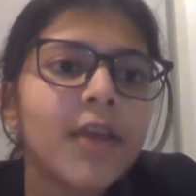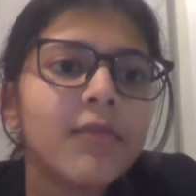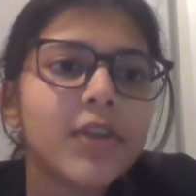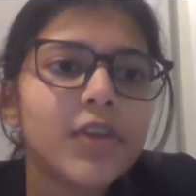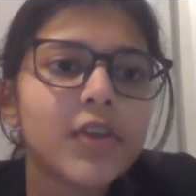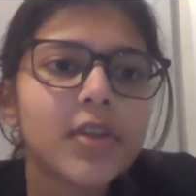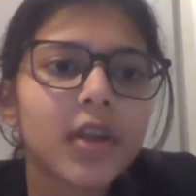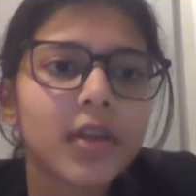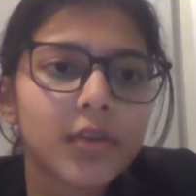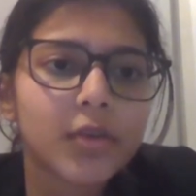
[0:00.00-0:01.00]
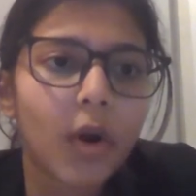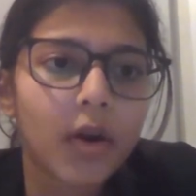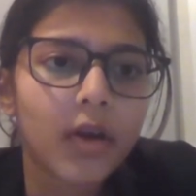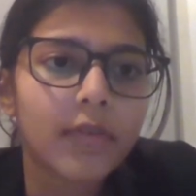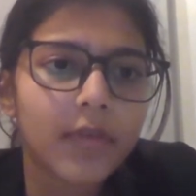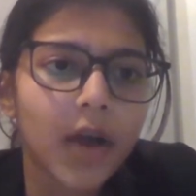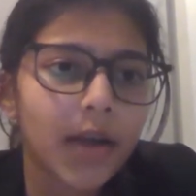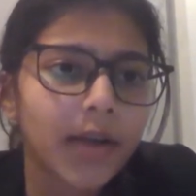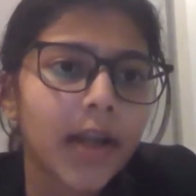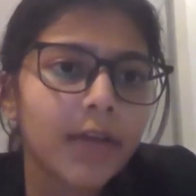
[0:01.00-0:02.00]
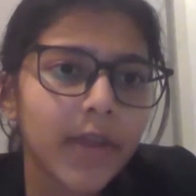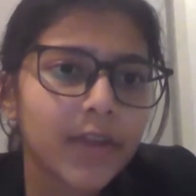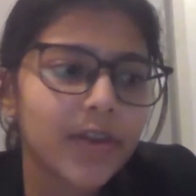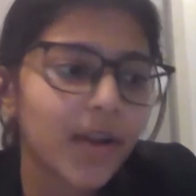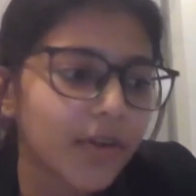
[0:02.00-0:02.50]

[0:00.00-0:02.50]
which is sort of unconventional